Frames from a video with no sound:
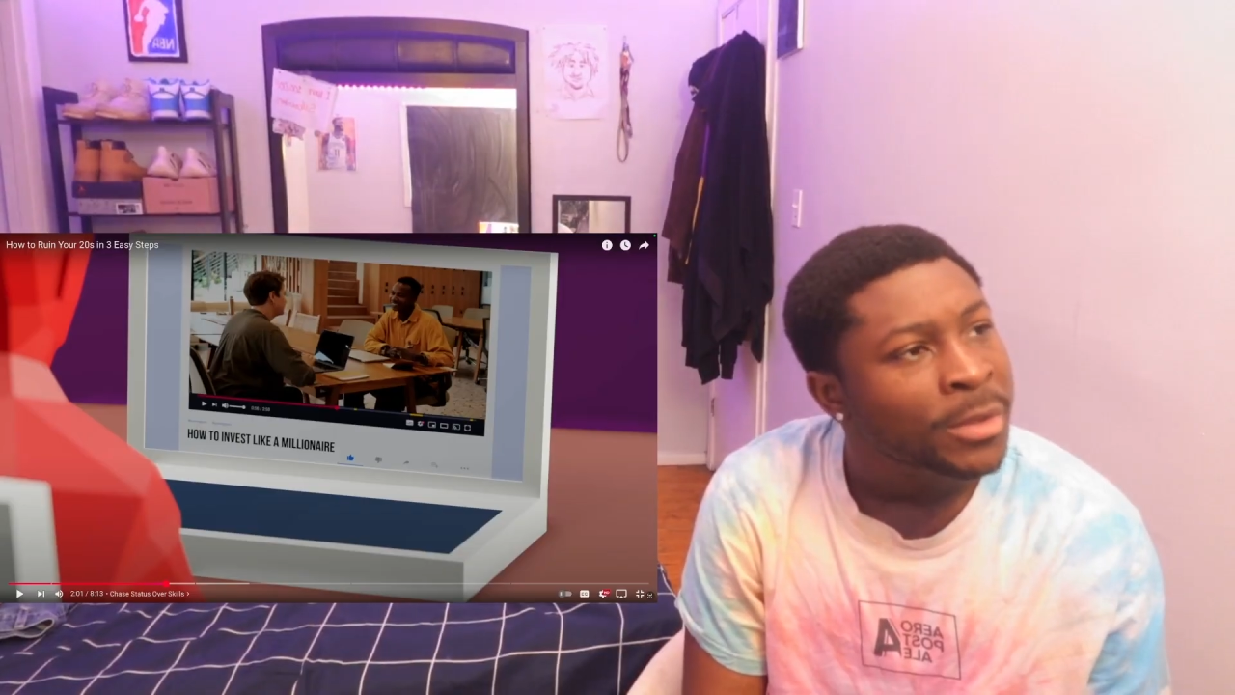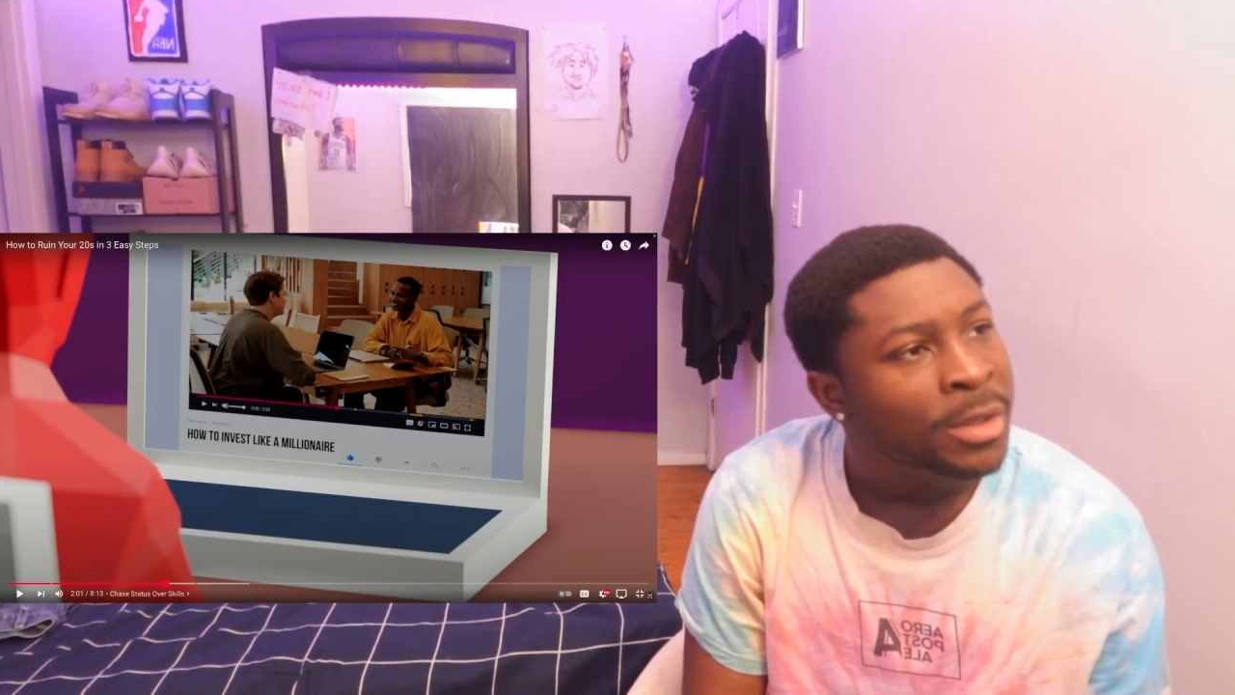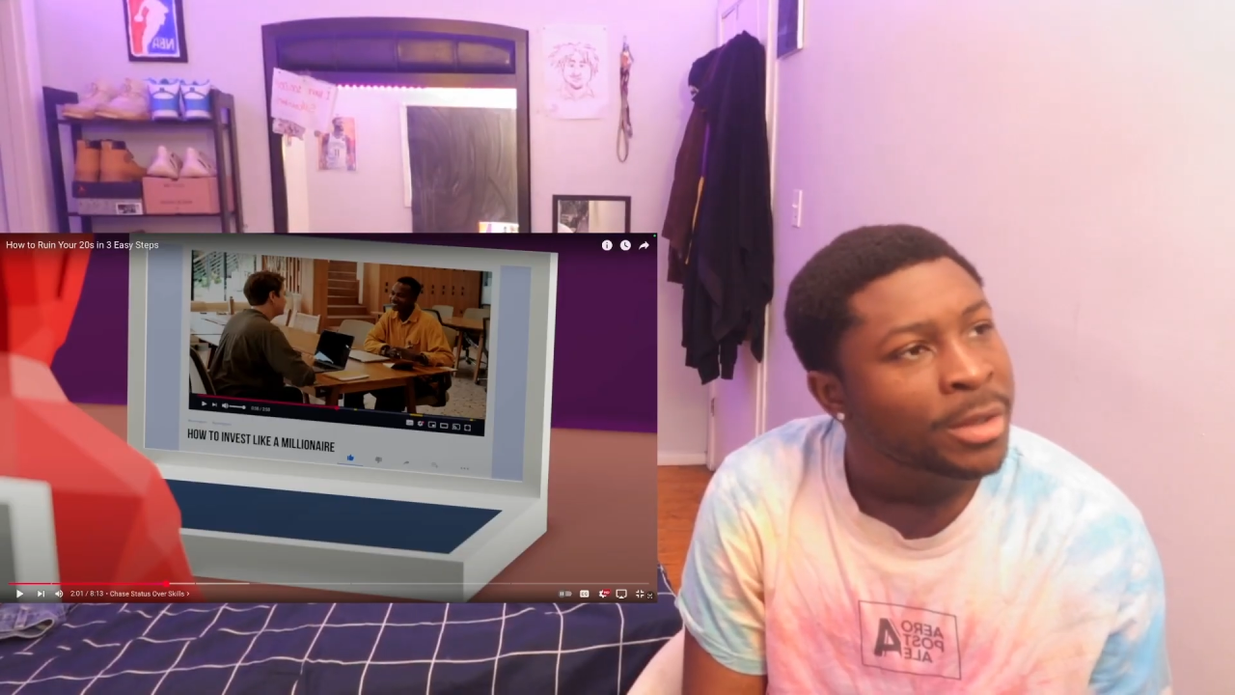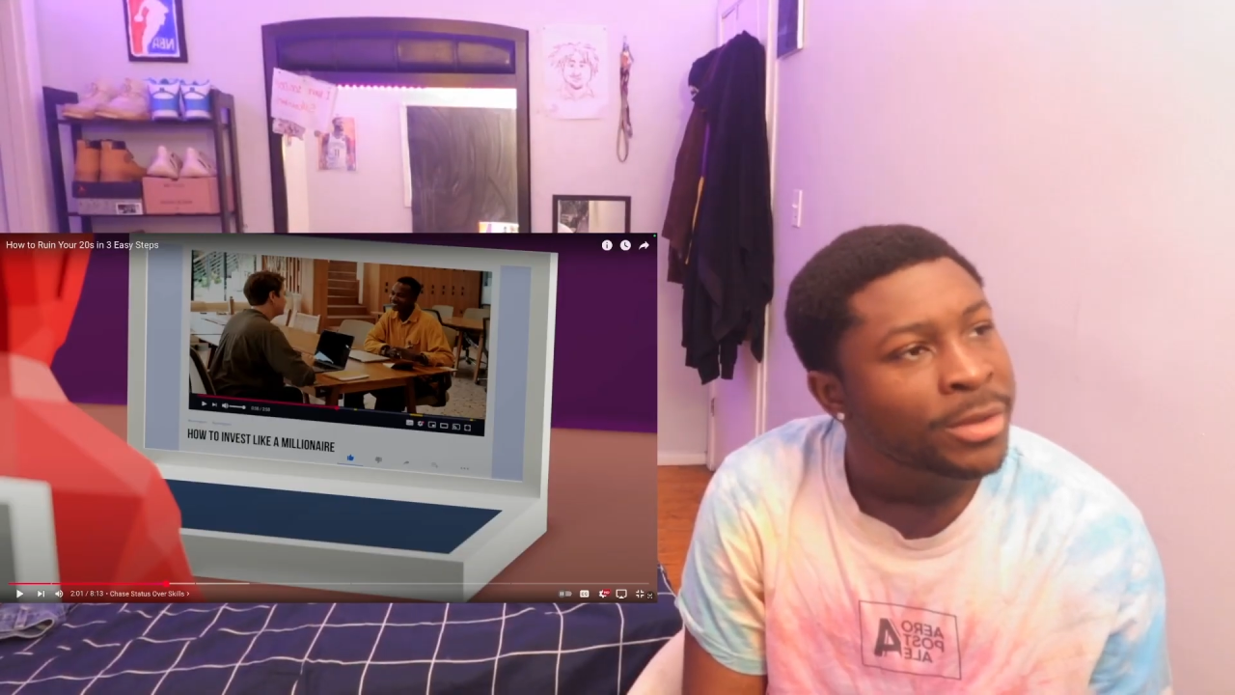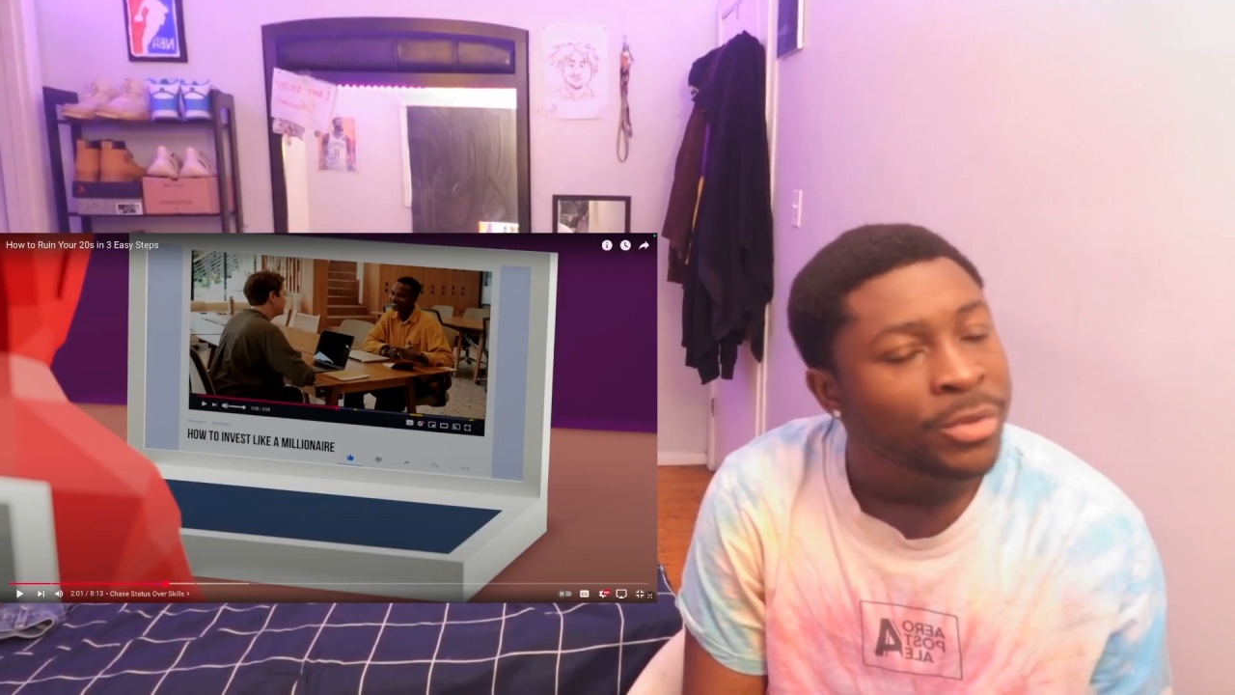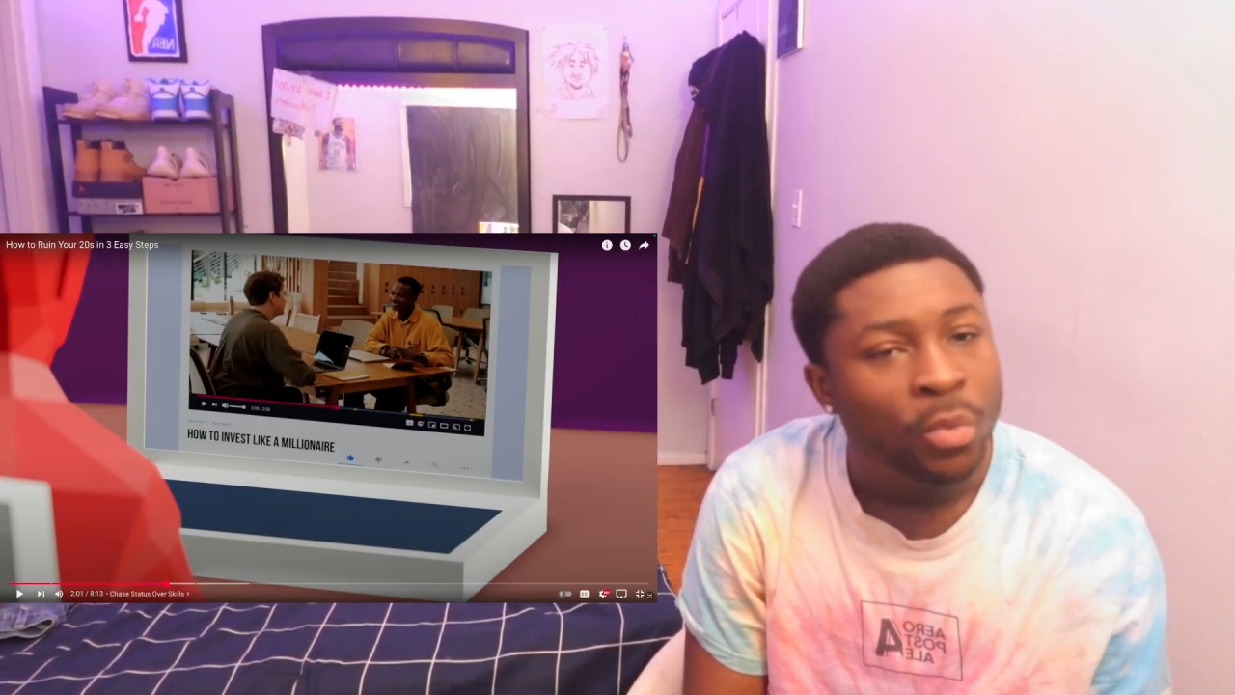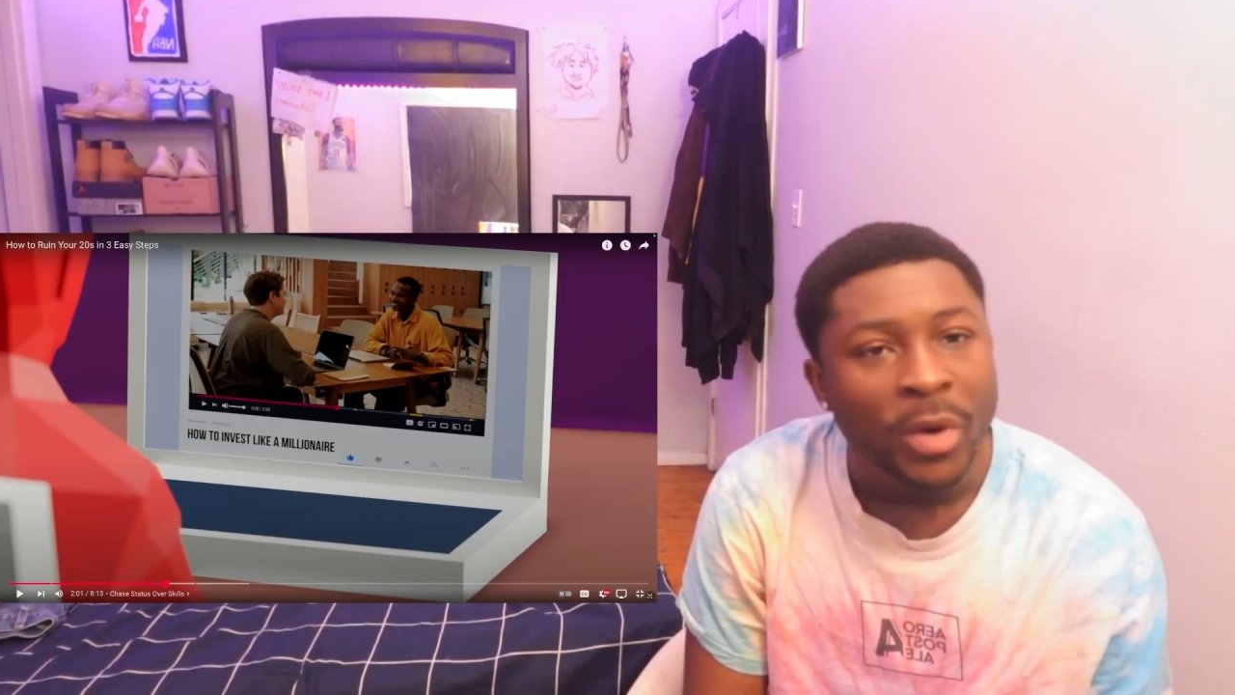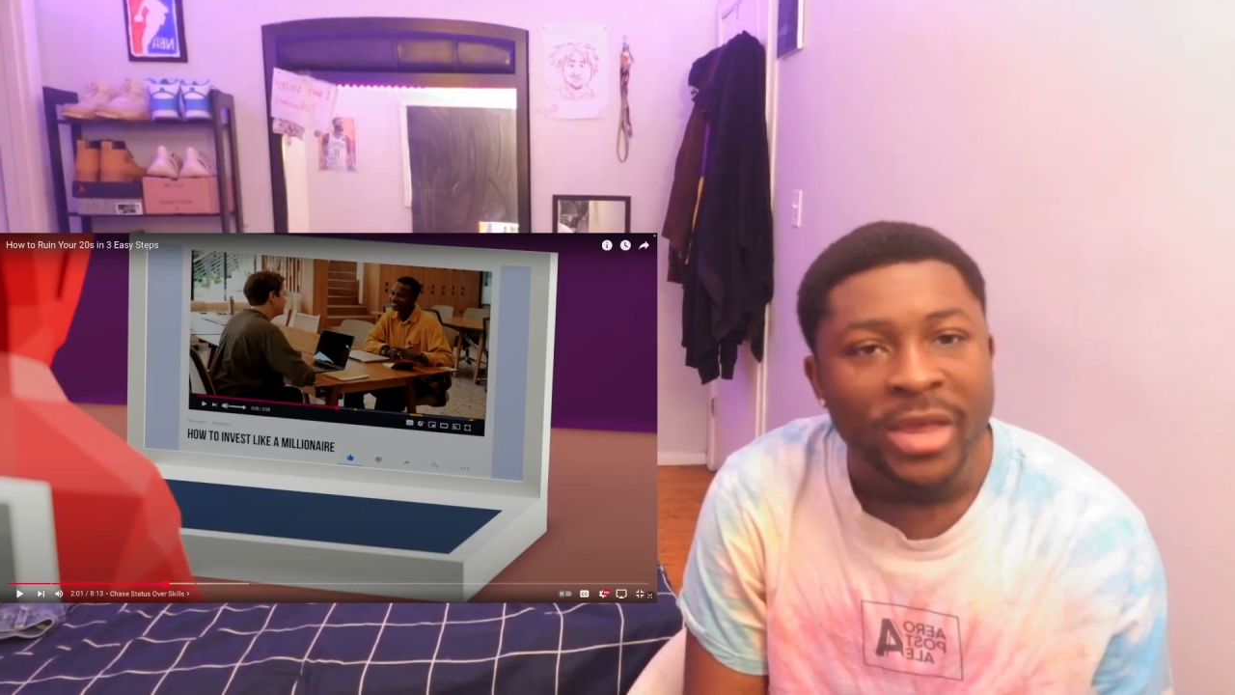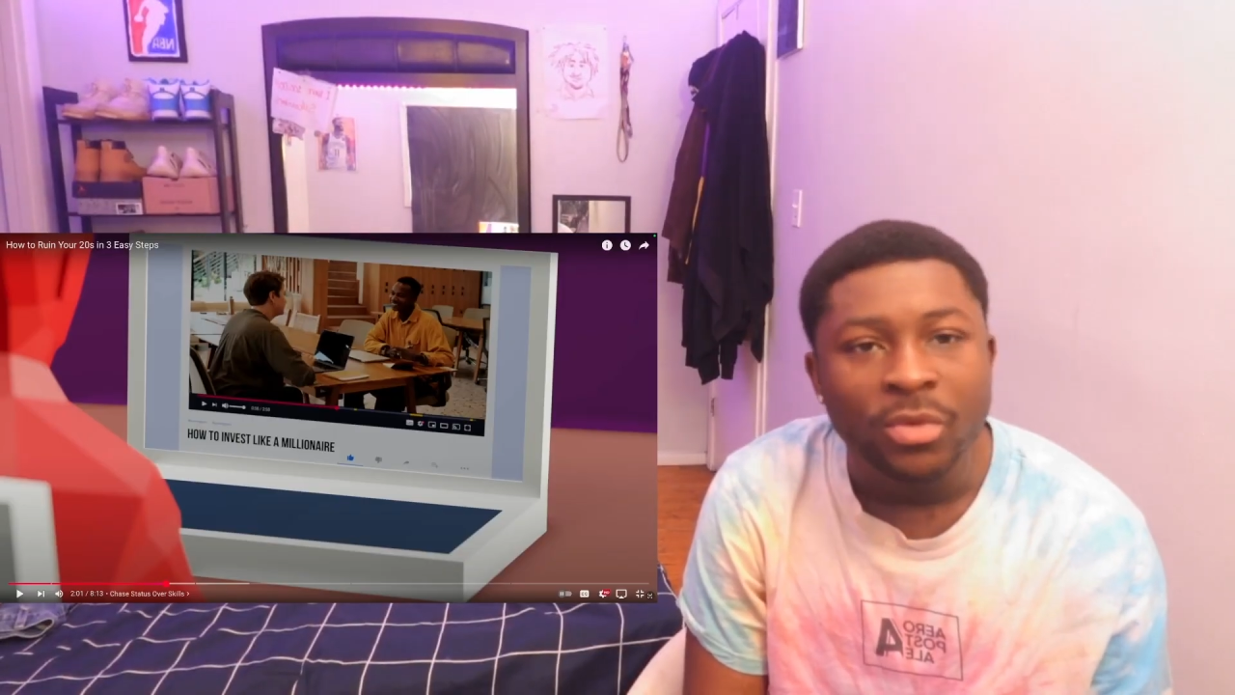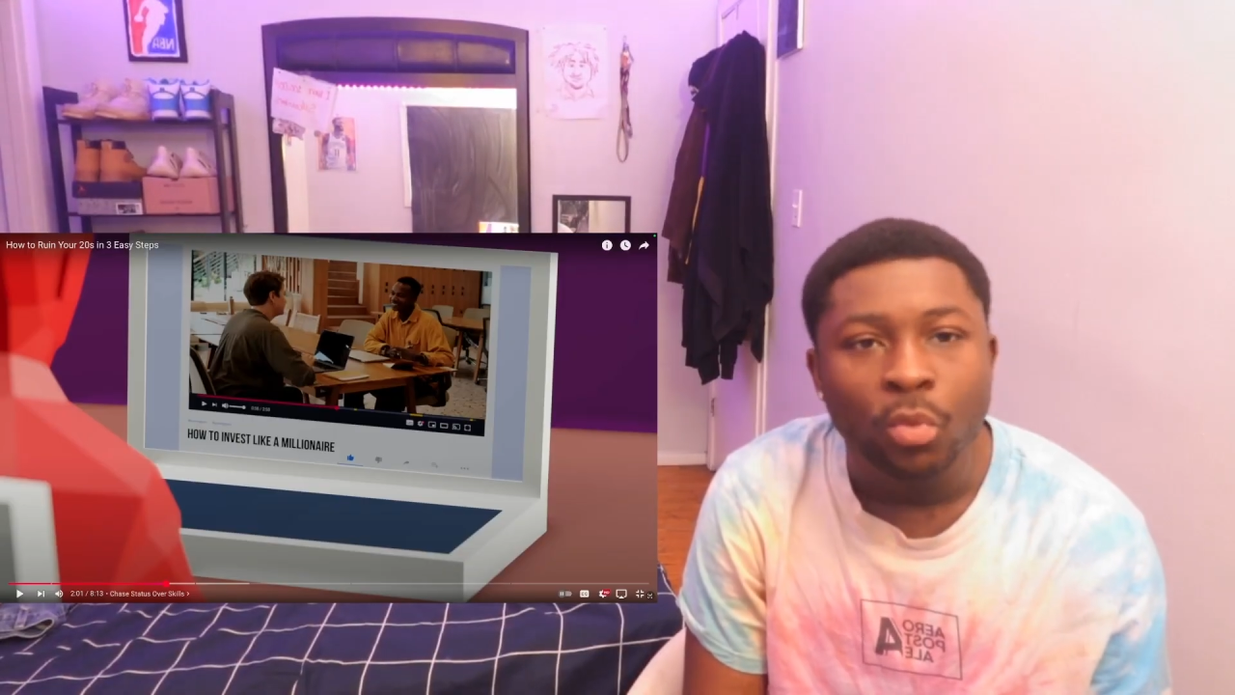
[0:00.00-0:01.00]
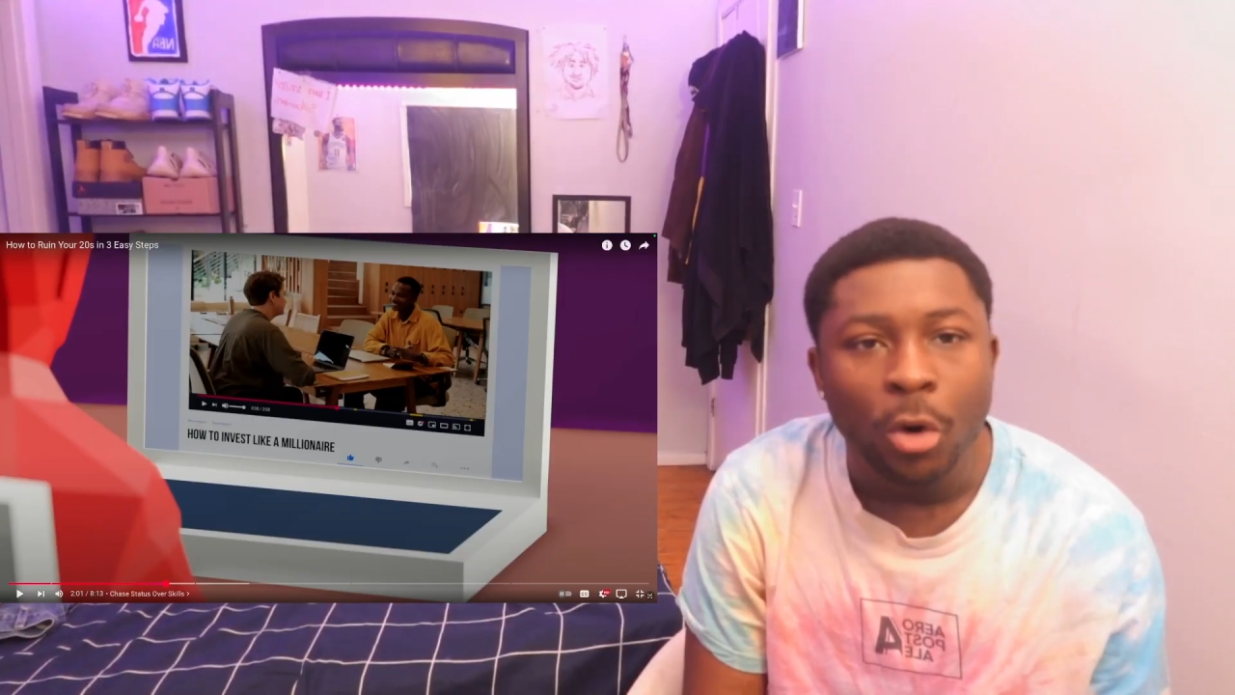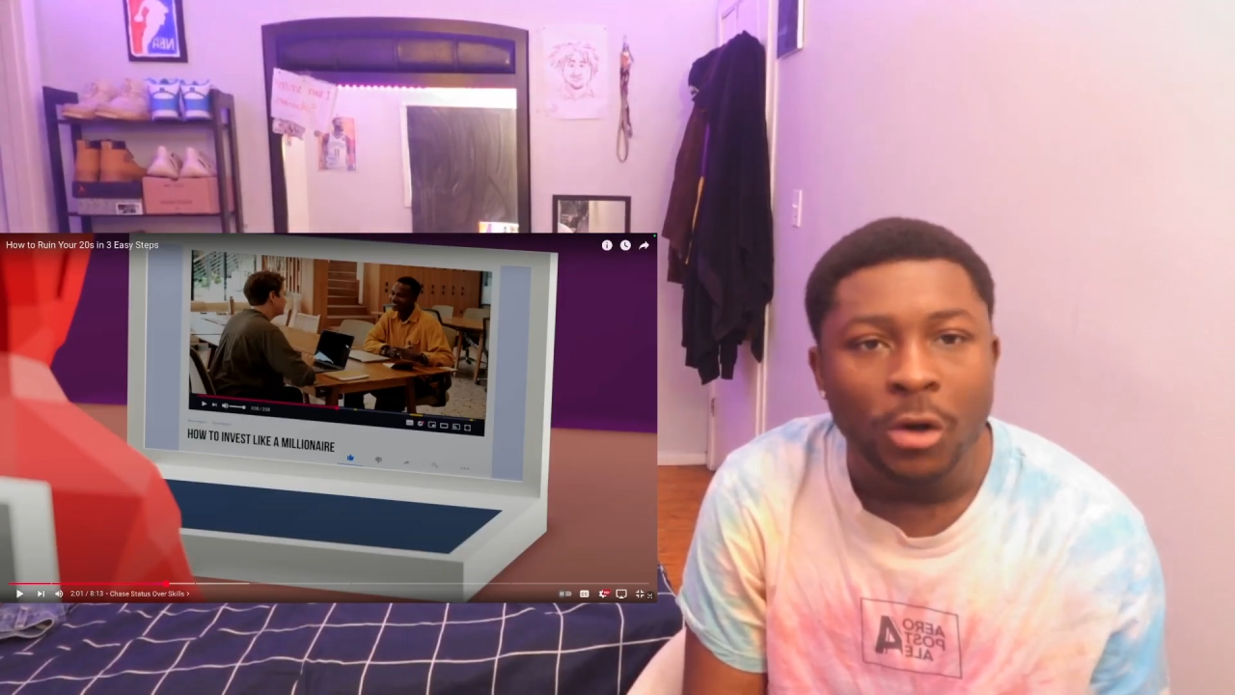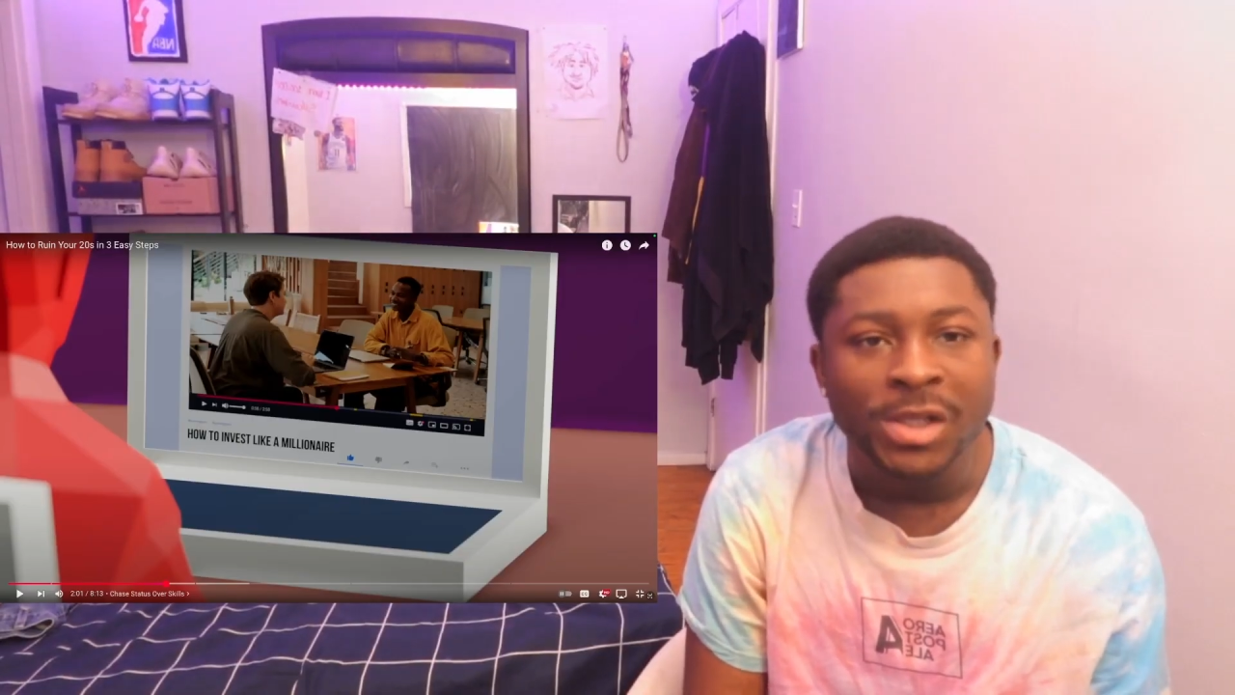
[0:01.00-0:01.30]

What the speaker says: the way the world